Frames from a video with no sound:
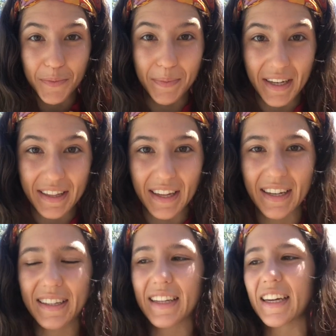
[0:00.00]
me
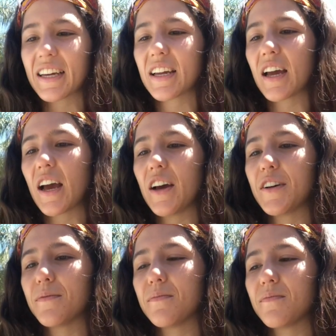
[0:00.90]
lately,
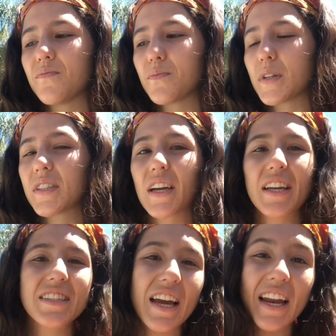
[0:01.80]

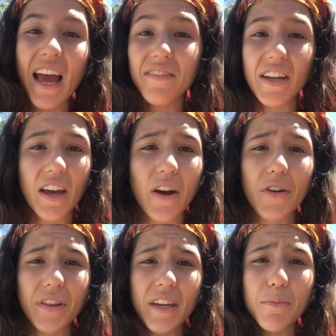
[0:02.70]
besides kind of having a
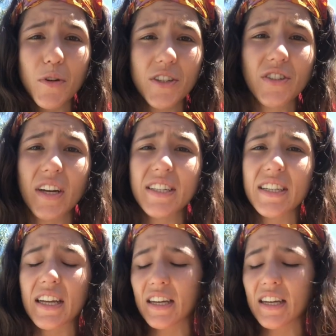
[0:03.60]
healthy moisturized skin,